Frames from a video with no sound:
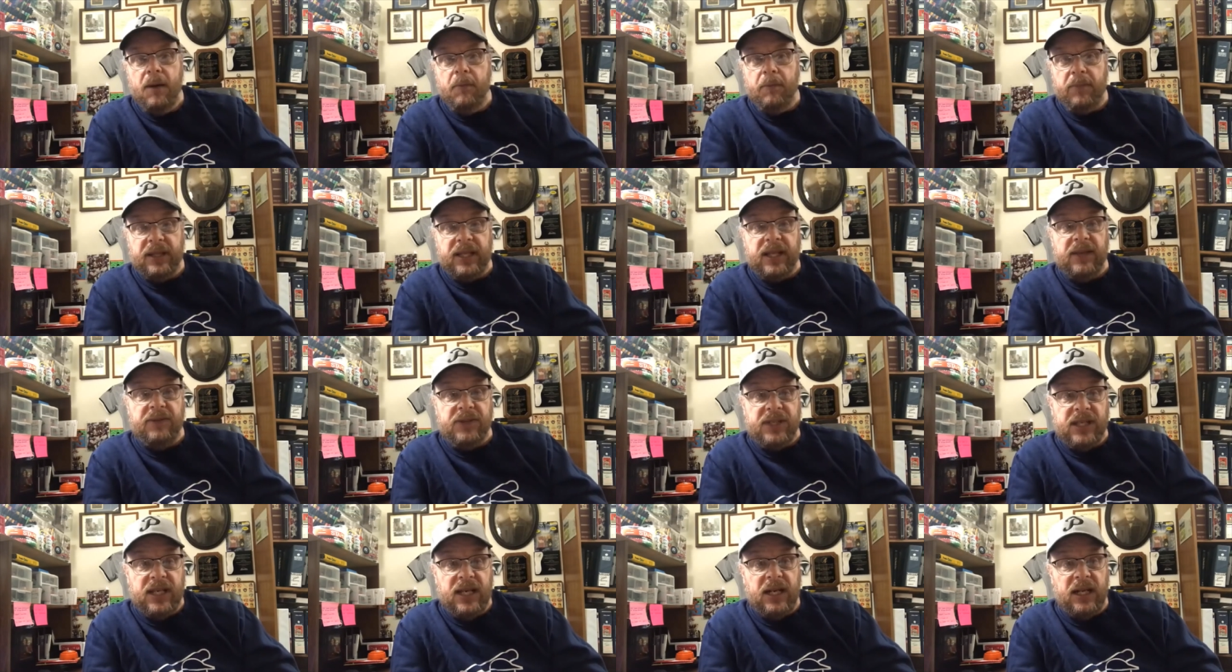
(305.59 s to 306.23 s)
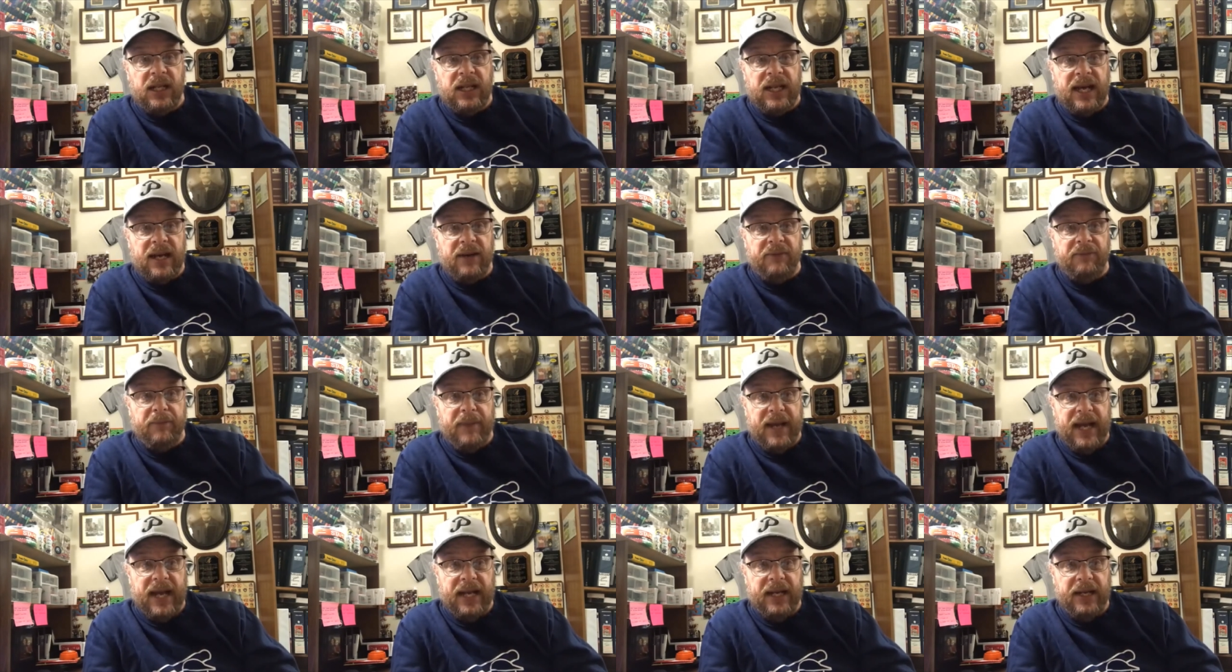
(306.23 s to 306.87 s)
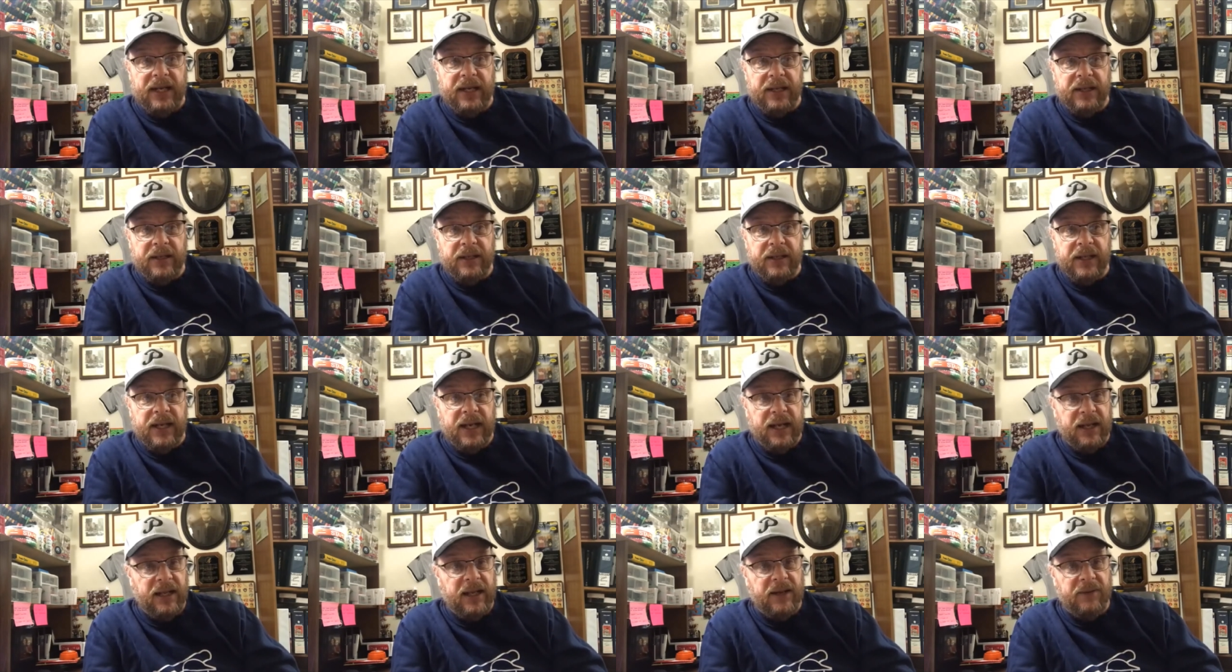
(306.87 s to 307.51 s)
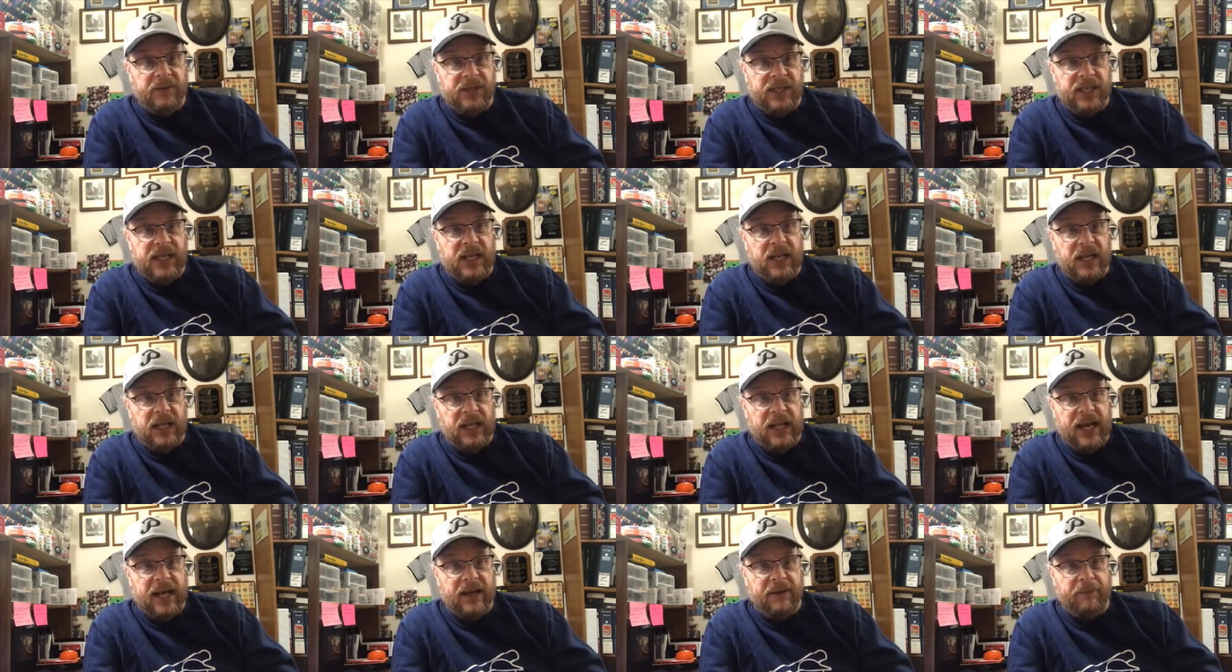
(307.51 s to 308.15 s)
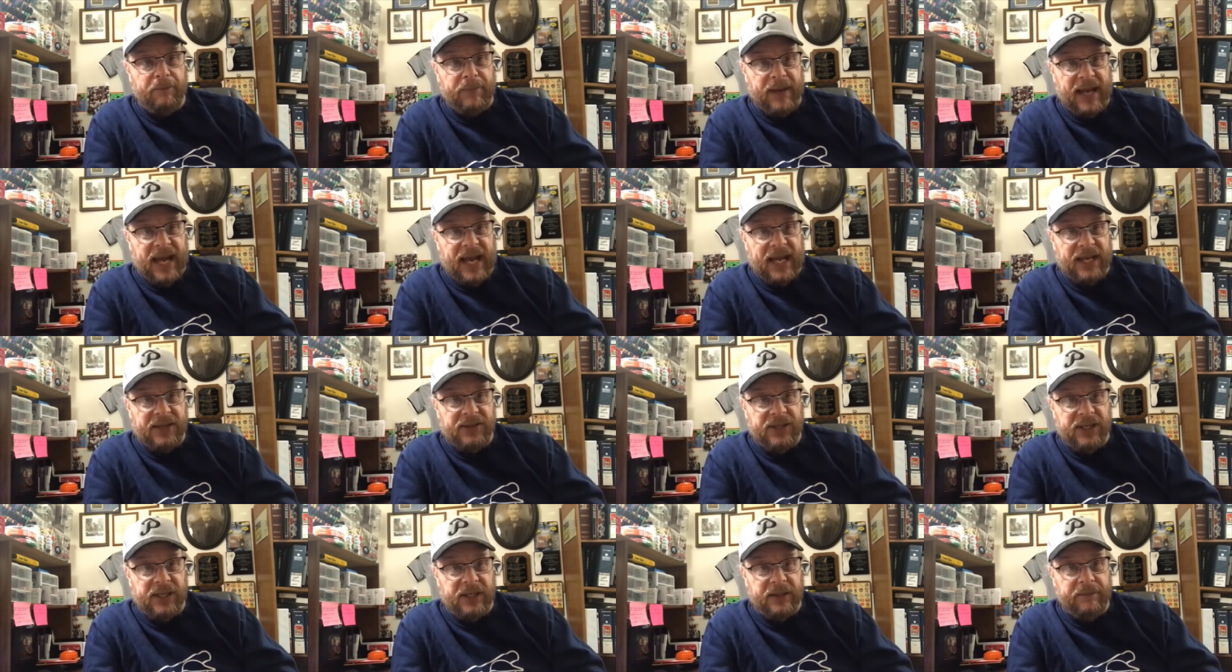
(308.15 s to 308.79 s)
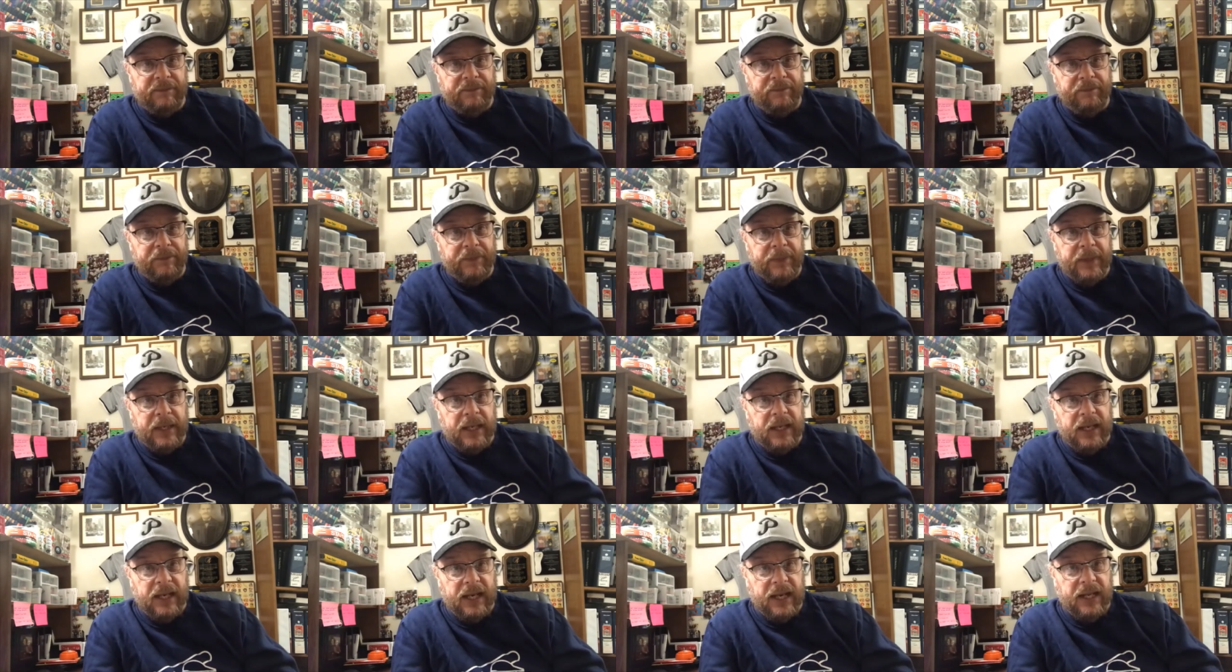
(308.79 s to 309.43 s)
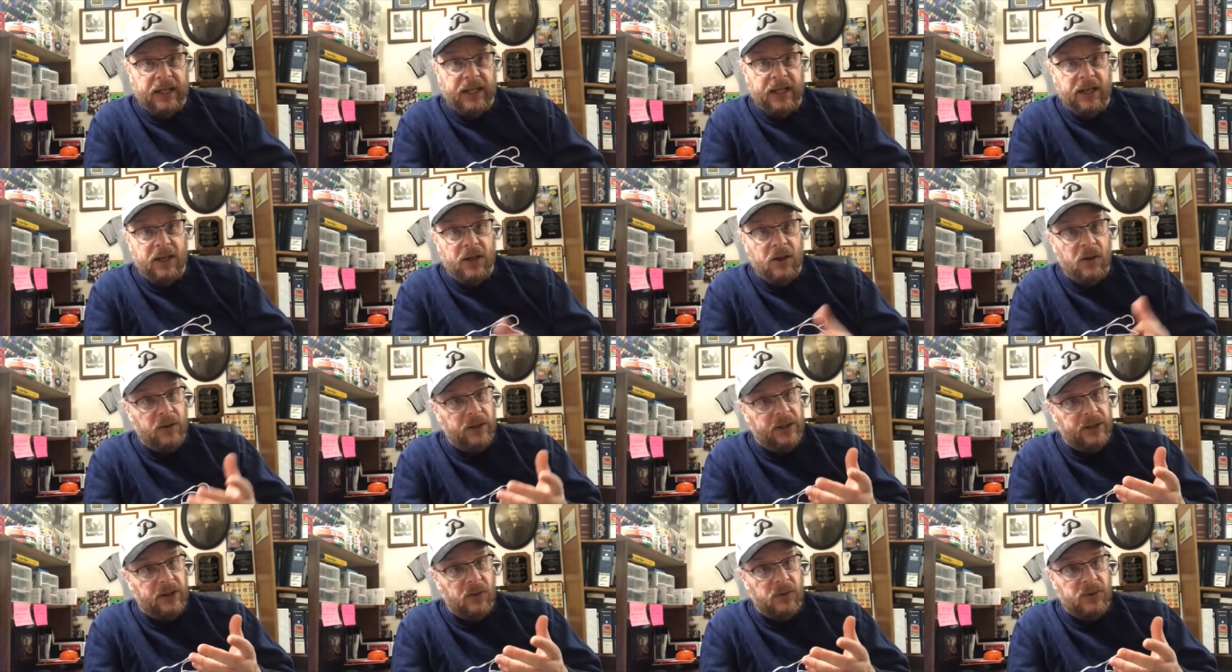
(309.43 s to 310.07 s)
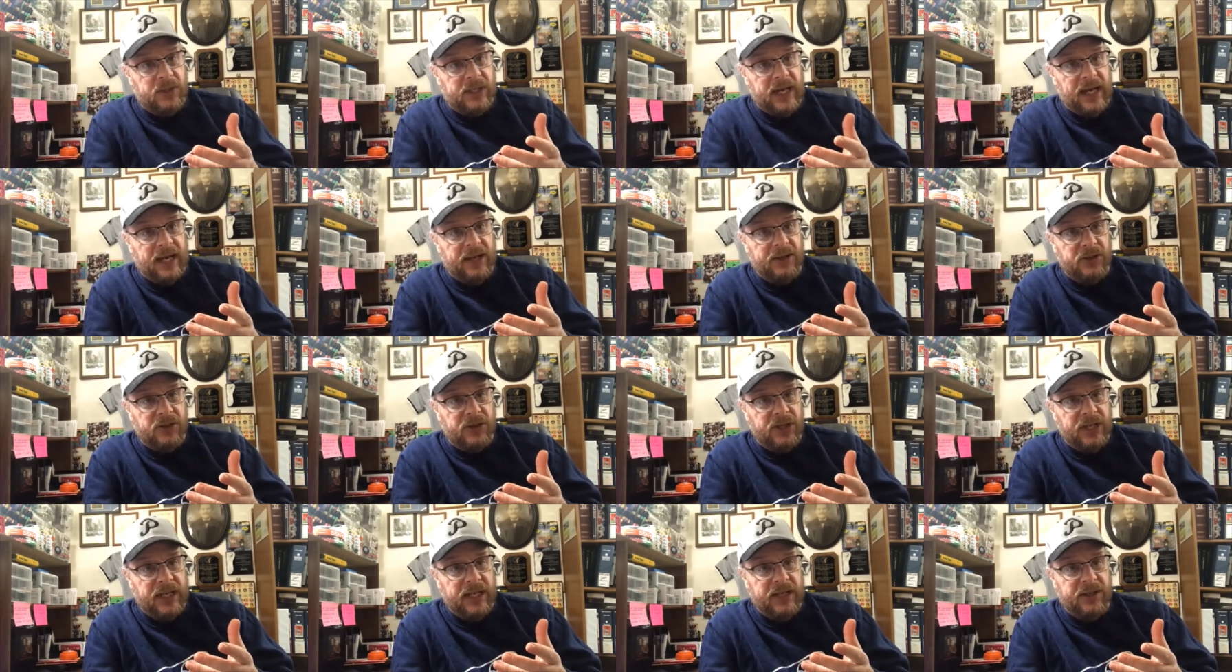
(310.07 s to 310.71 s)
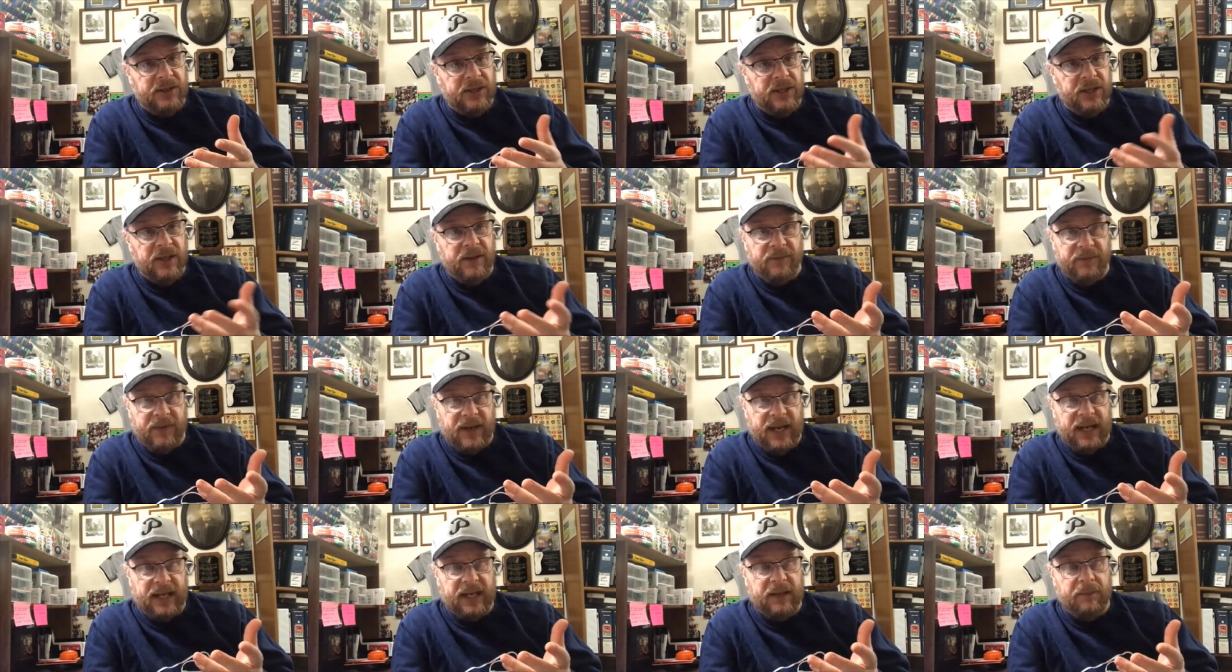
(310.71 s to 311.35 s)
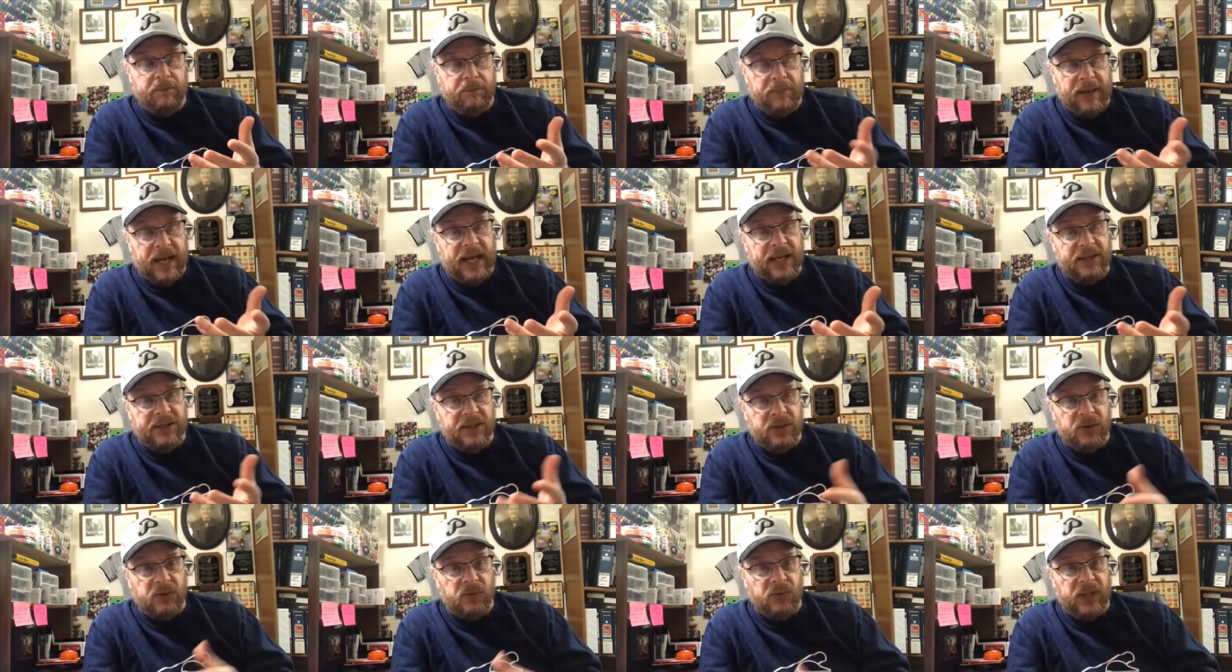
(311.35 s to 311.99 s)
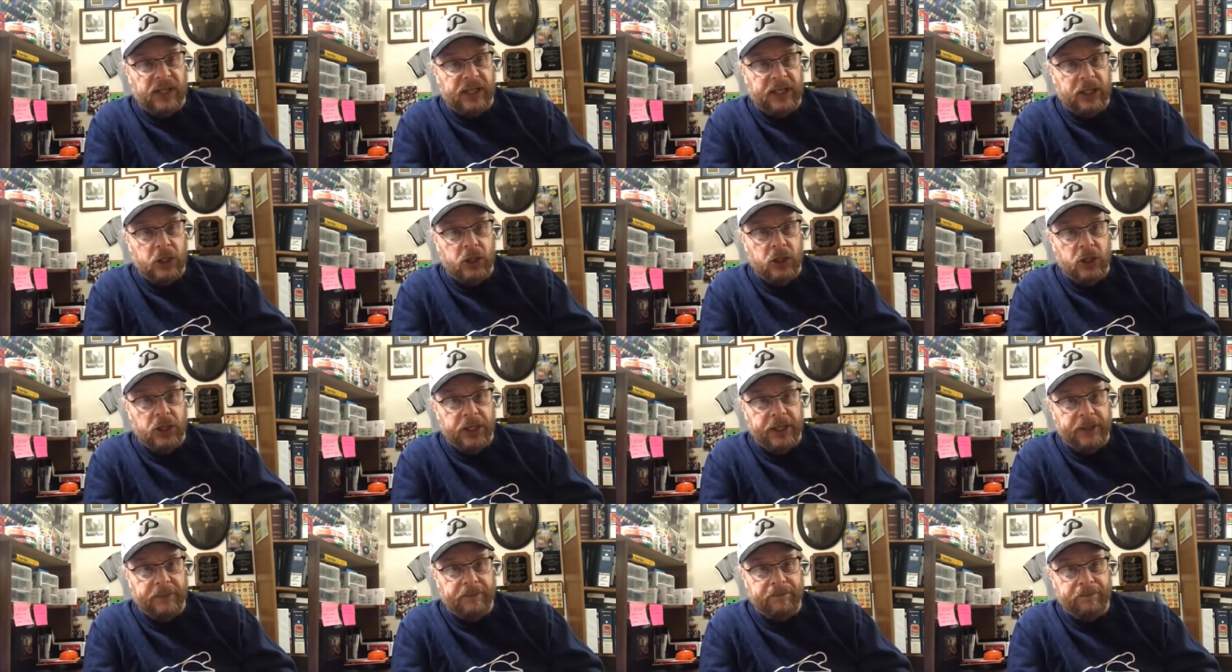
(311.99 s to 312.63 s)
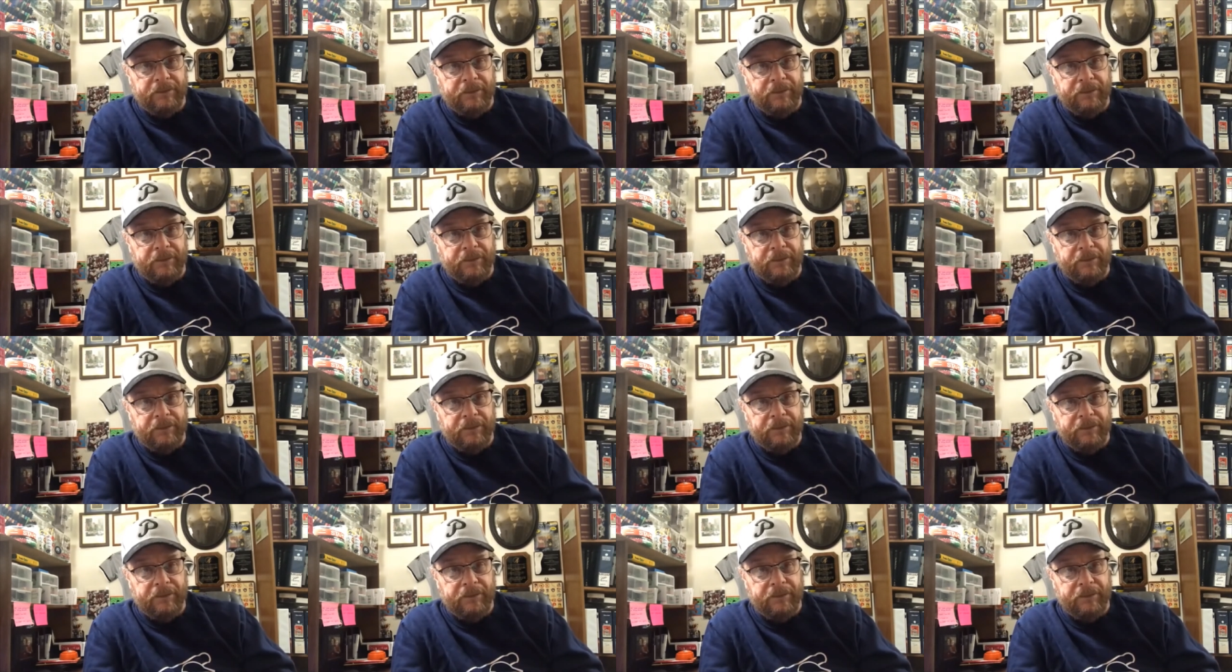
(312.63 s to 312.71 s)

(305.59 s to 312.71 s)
But they've seen a lot of Mengden, and they've seen a lot of Bassitt and they know that those guys are decent. In fact, Bassitt's really good.